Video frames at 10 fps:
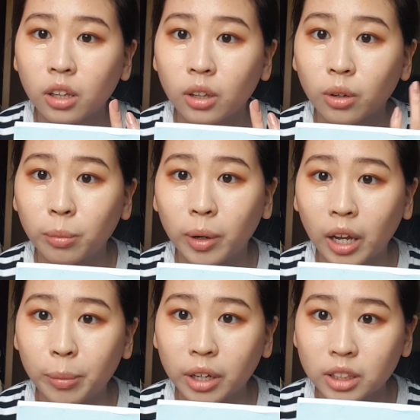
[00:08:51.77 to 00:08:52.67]
Look, my
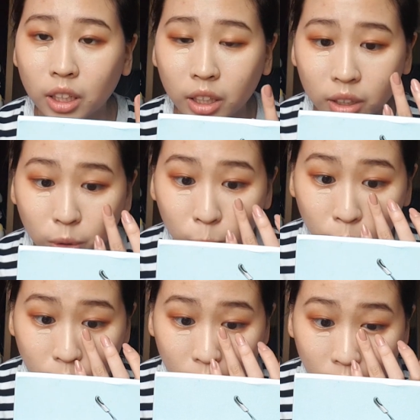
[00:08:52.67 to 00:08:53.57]
eyebrows are like
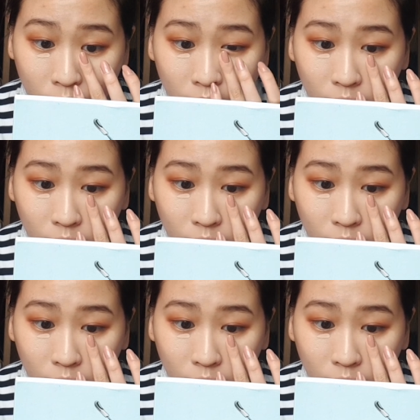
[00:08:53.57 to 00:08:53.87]
almost gone.